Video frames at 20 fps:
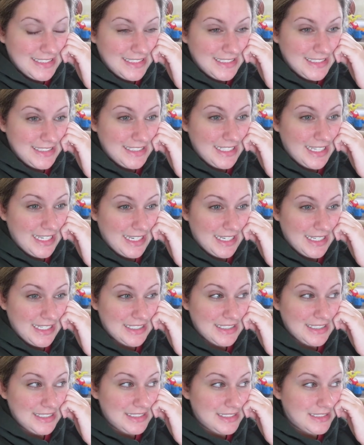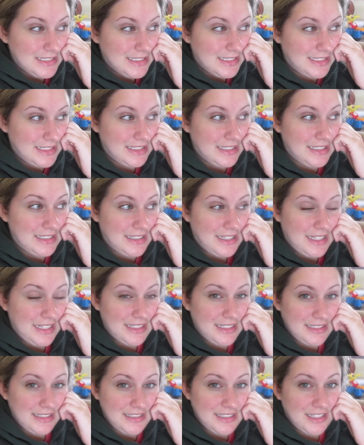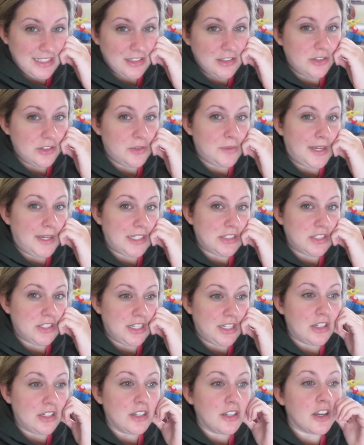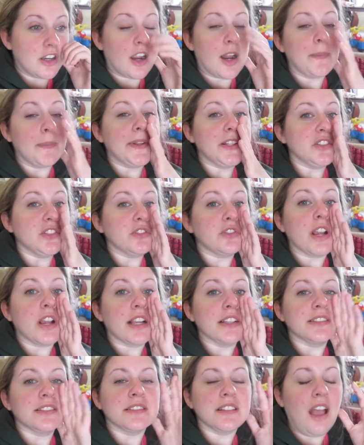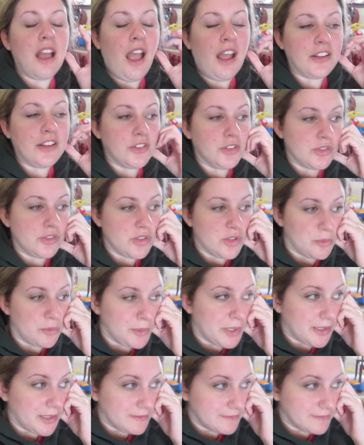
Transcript: Yeah. And that doesn't include watching garbage trucks on YouTube.